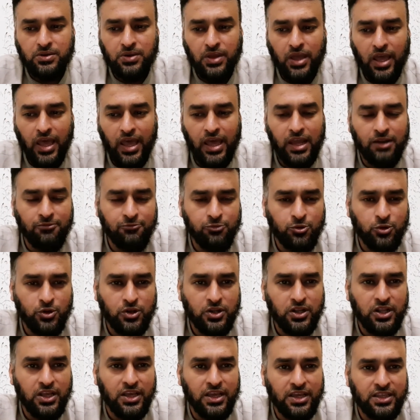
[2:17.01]

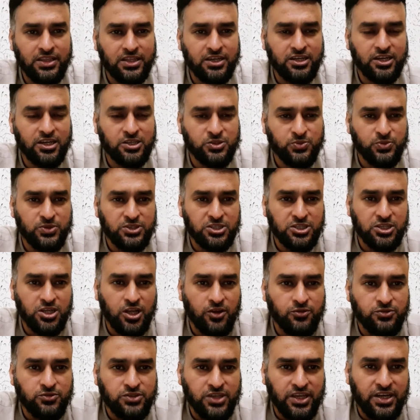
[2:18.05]
helpful in the transmission
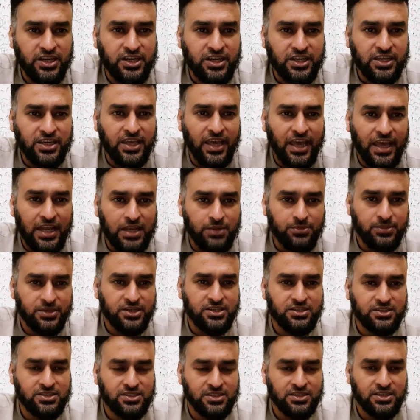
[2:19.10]
of genetic
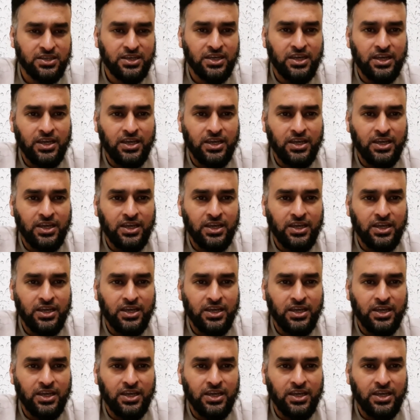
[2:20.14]
elements.